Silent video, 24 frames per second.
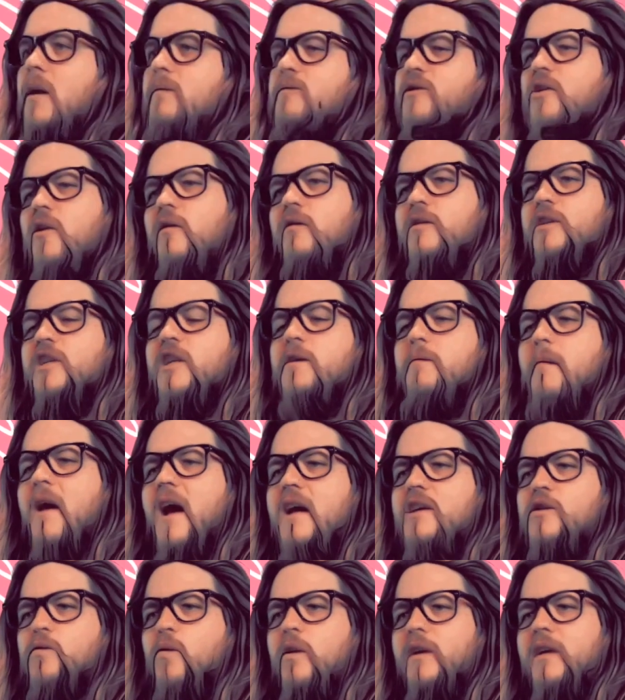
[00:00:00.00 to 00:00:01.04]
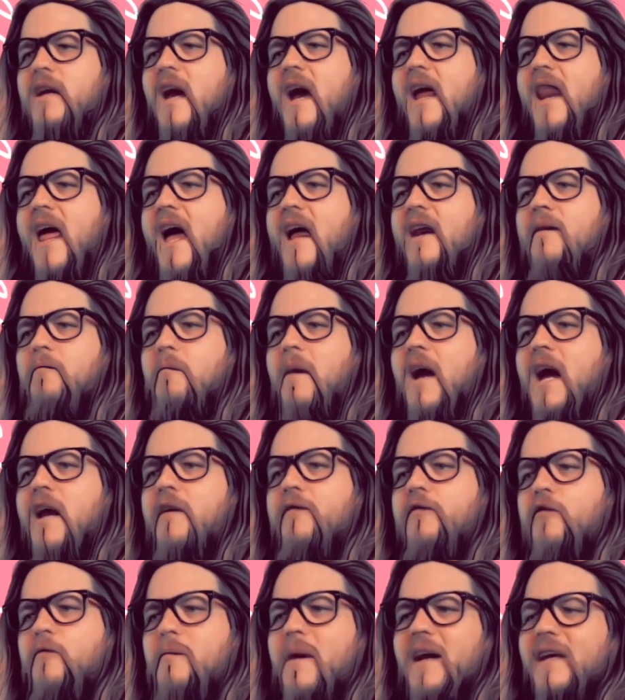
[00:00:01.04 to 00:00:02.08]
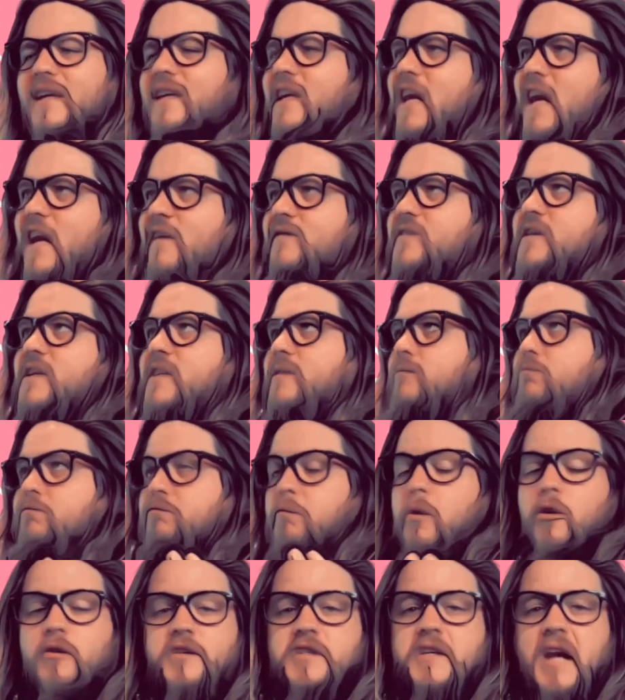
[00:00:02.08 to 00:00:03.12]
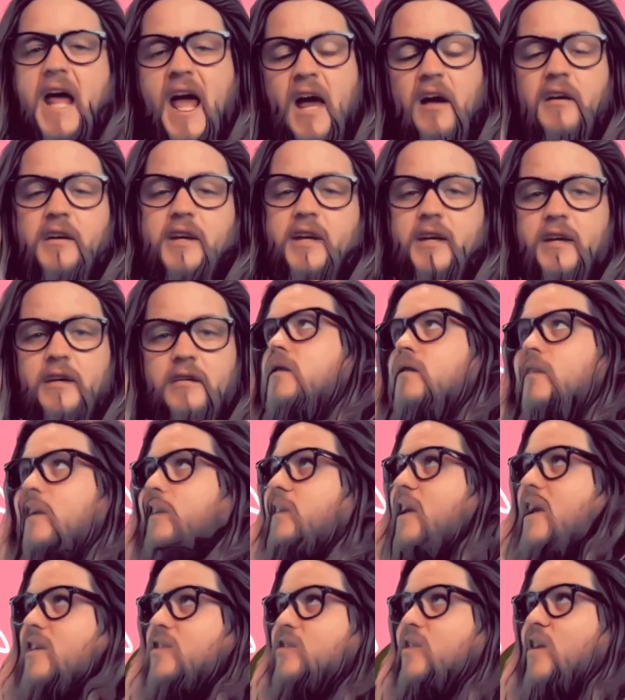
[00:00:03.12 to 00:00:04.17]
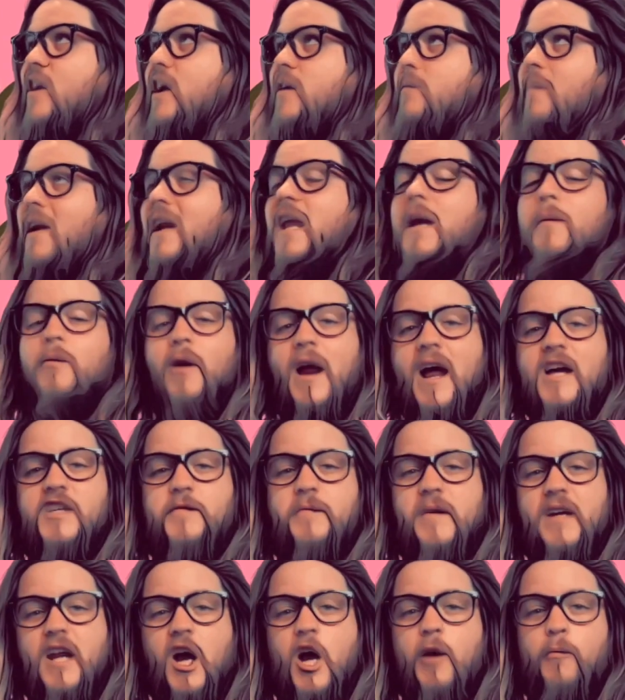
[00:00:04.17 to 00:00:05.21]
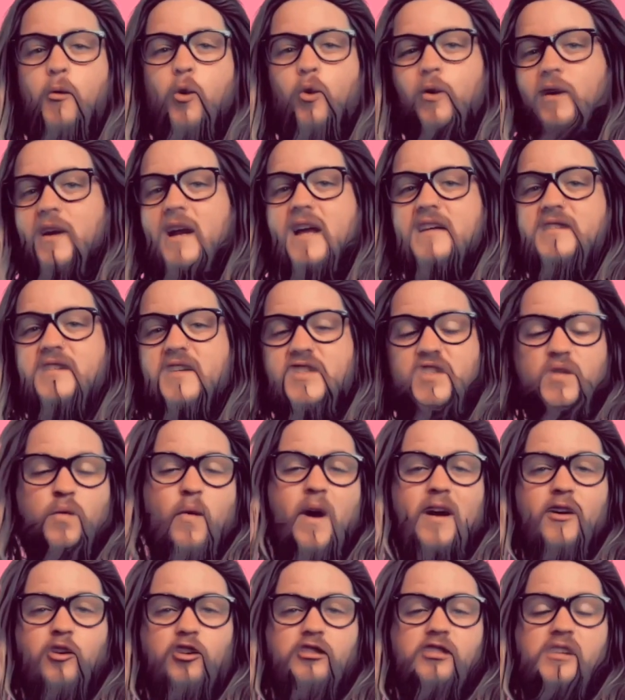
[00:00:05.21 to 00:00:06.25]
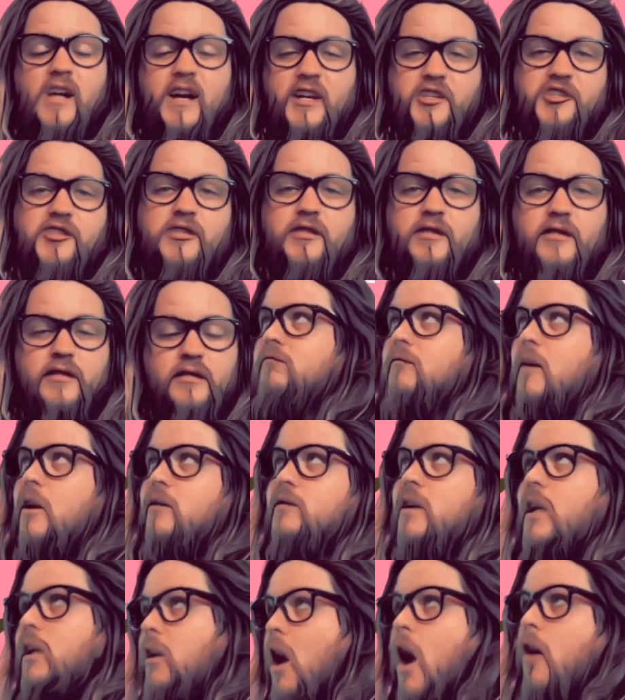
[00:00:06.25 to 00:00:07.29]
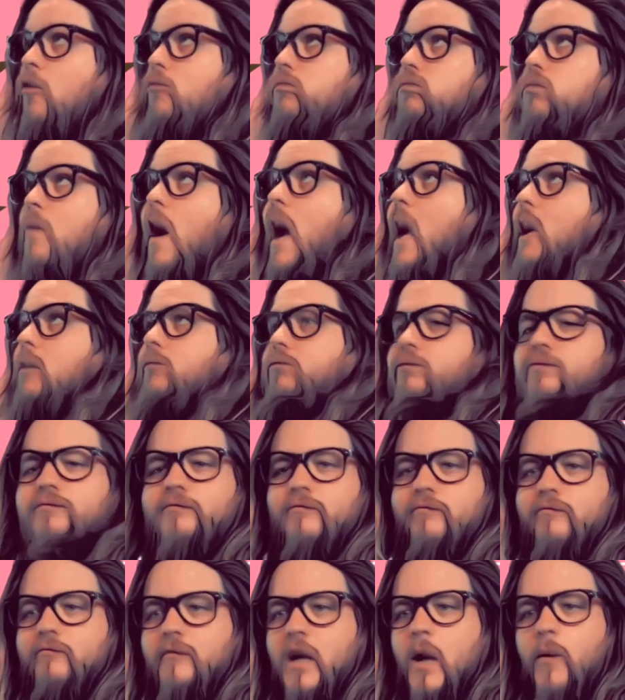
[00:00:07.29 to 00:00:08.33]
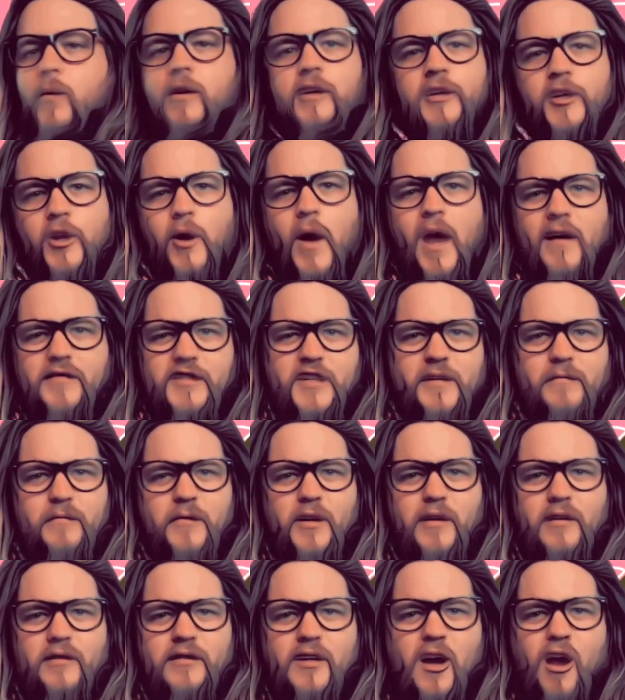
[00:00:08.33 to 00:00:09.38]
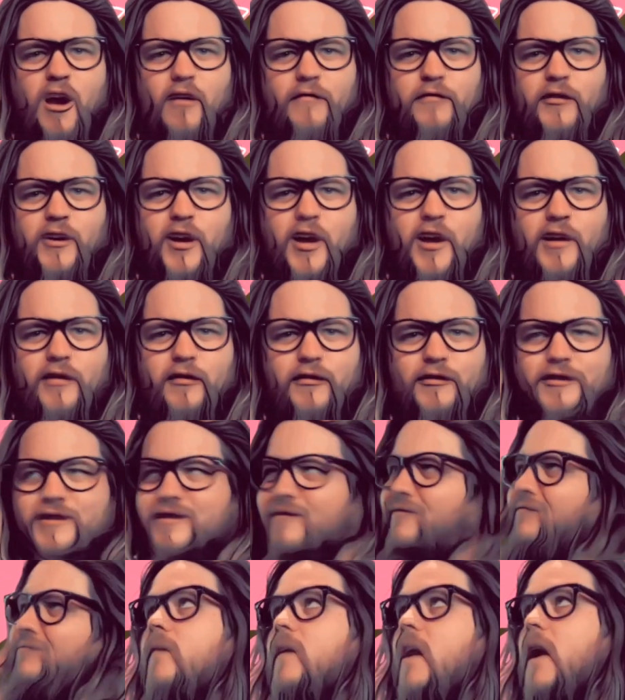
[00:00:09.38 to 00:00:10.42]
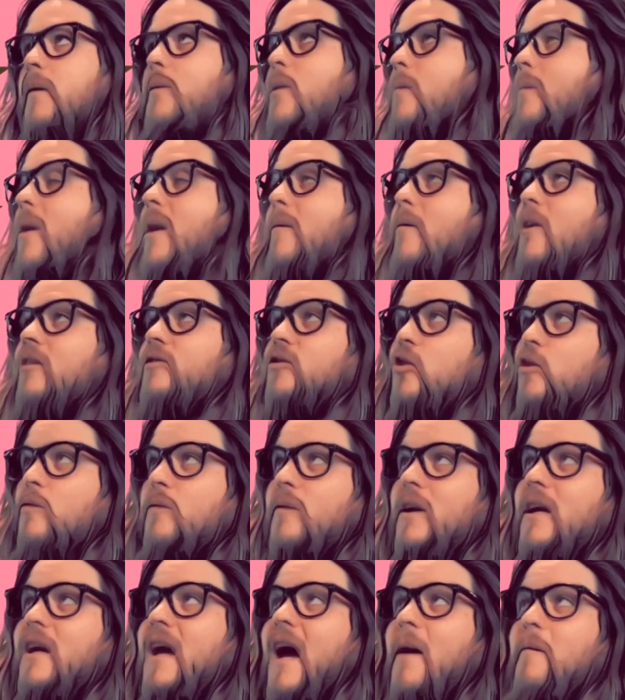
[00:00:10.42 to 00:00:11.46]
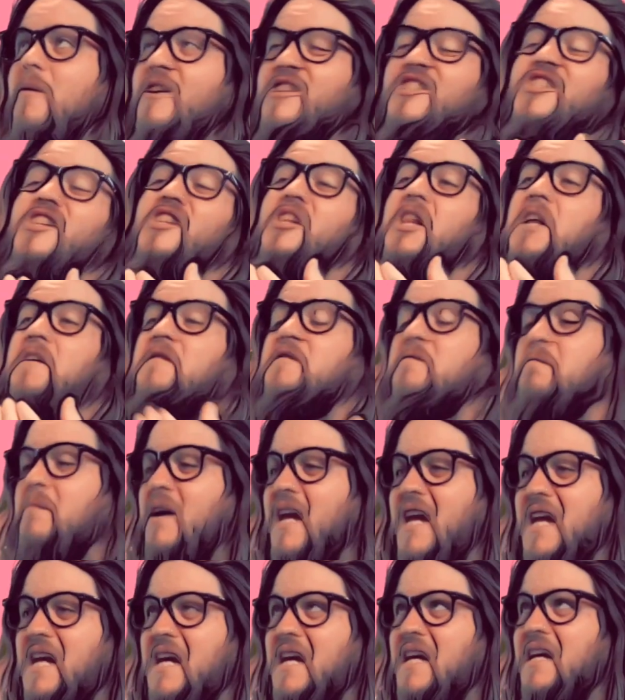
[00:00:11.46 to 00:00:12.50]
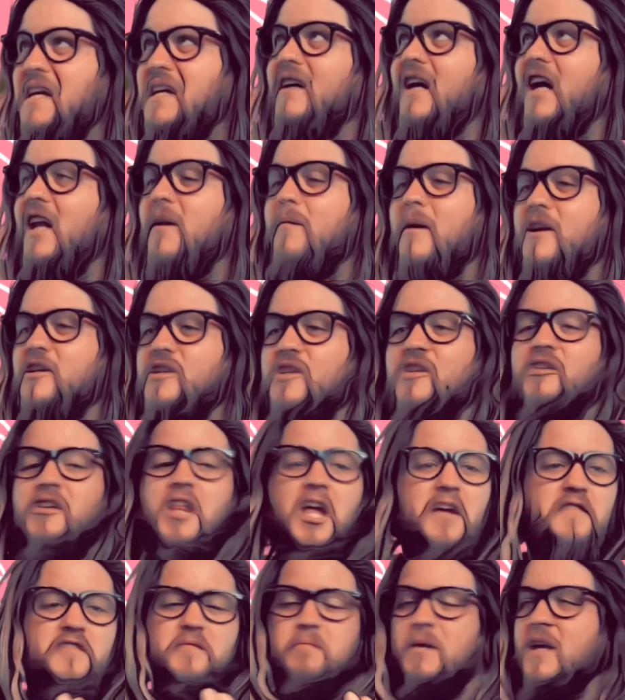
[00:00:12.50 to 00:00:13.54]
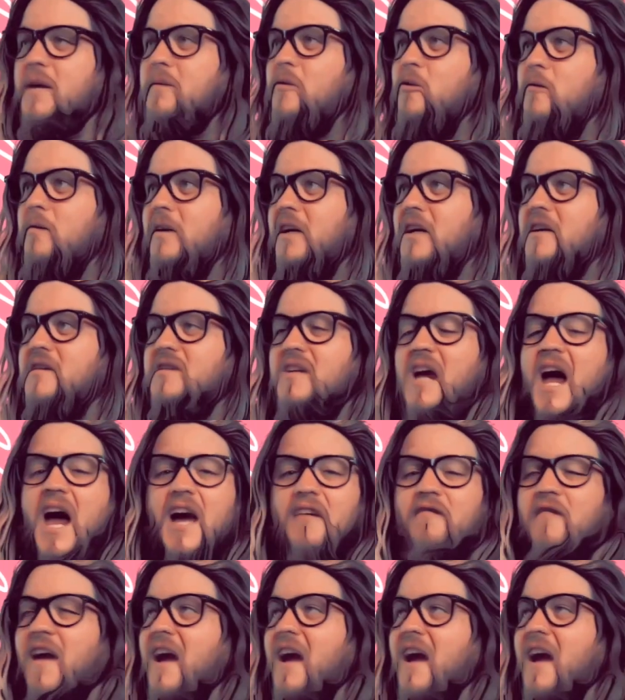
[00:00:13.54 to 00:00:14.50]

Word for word: I'm starting to imagine what God had in mind for my gifts and personality. Like yesterday, my neighbor asked me to help organize his sweater collection. I was like, oh, wow, I really do have something to offer to others. And my grandma told me how much she loves me, and I bet she loves people because God